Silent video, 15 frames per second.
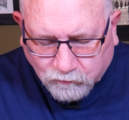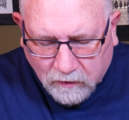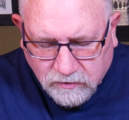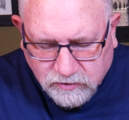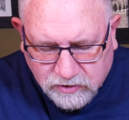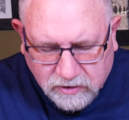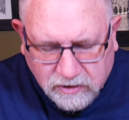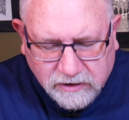
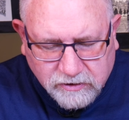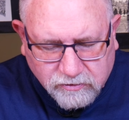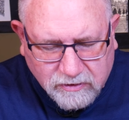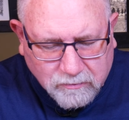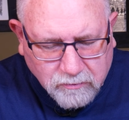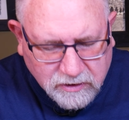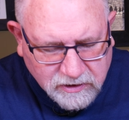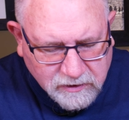Certainly
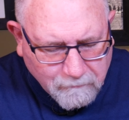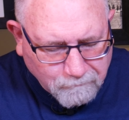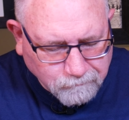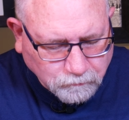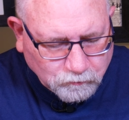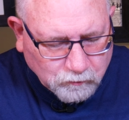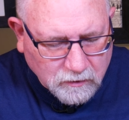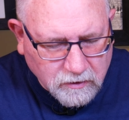crumbly,
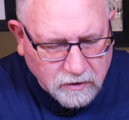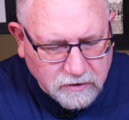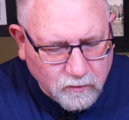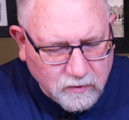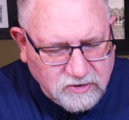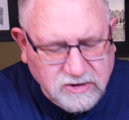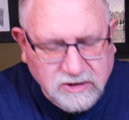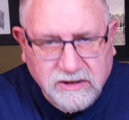like a
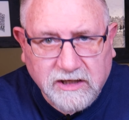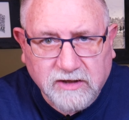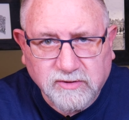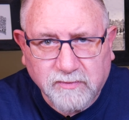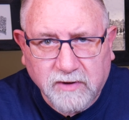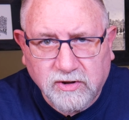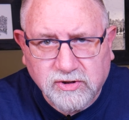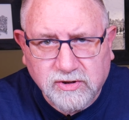Wensleydale's
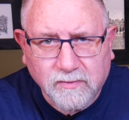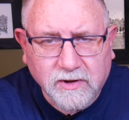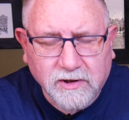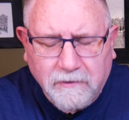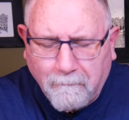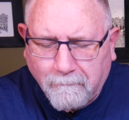supposed to be.